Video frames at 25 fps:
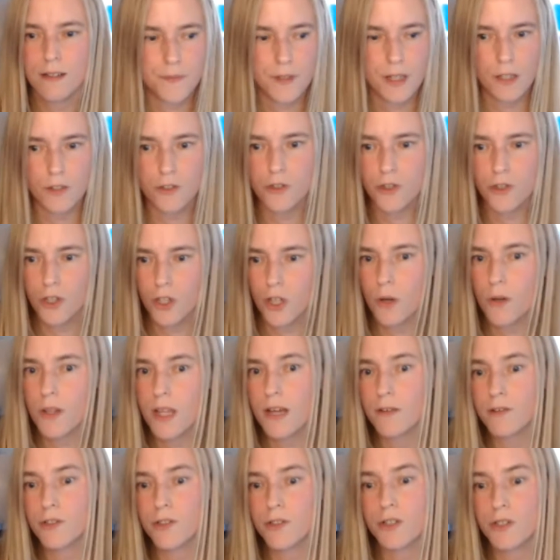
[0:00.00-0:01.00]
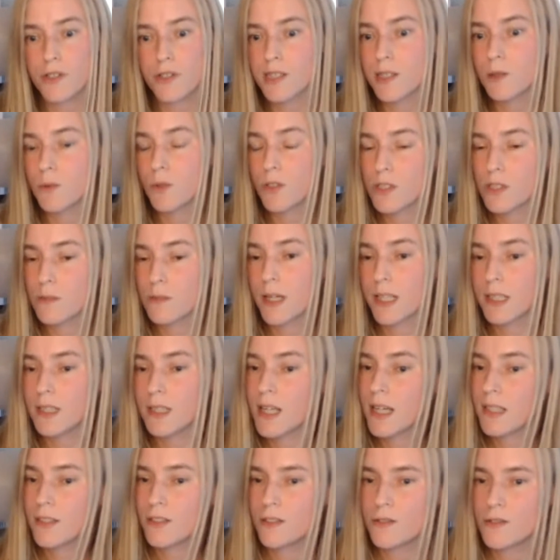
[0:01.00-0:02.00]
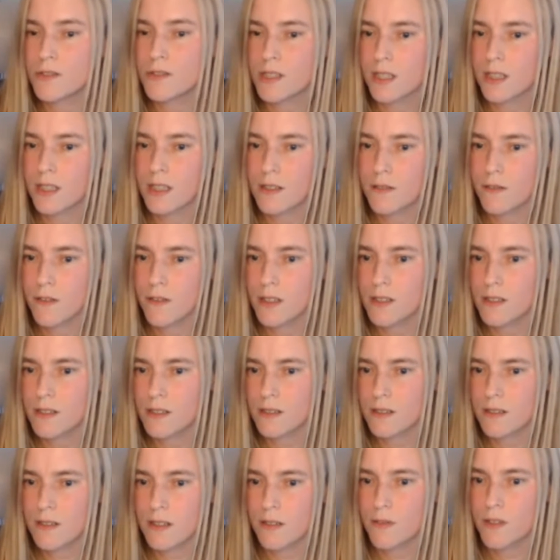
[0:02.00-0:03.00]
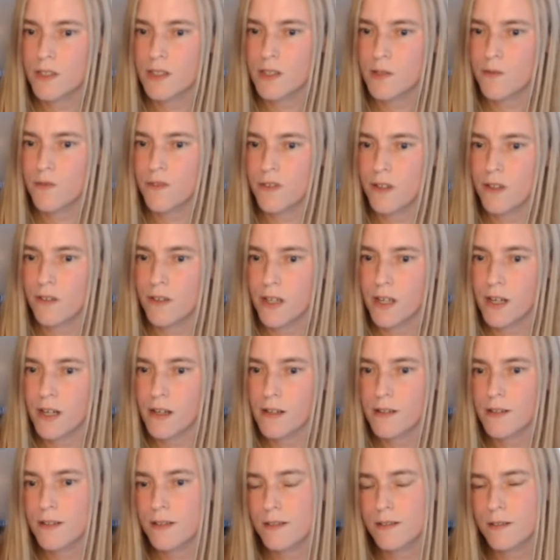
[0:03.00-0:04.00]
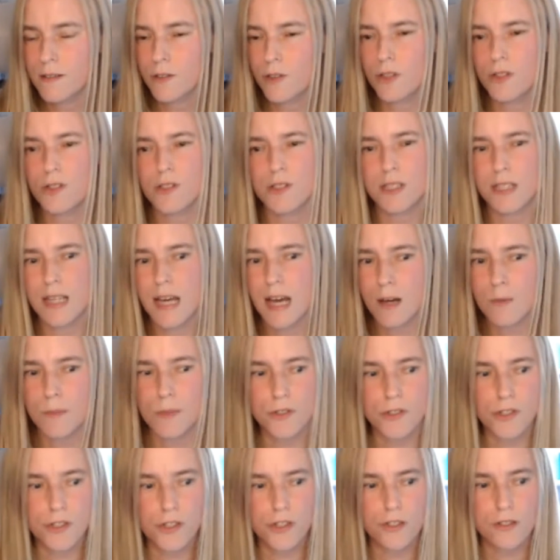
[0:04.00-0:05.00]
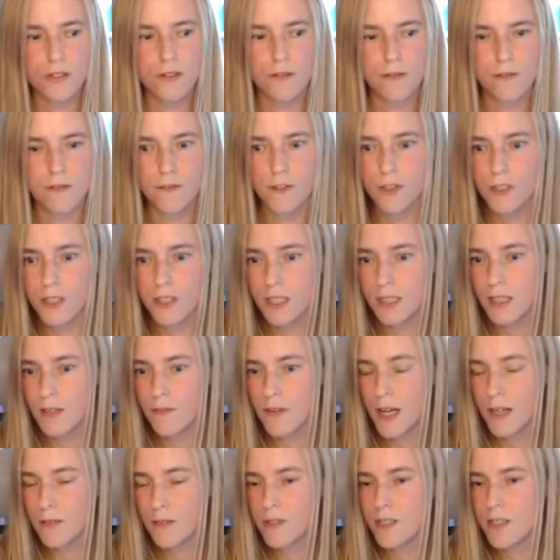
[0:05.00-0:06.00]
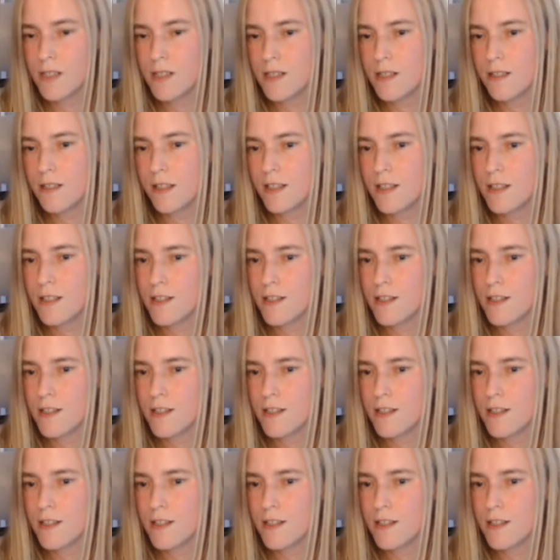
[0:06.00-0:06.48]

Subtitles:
And you can go there and you can see what domain they're using, and if it's inferior, you can see how much funding they've had recently.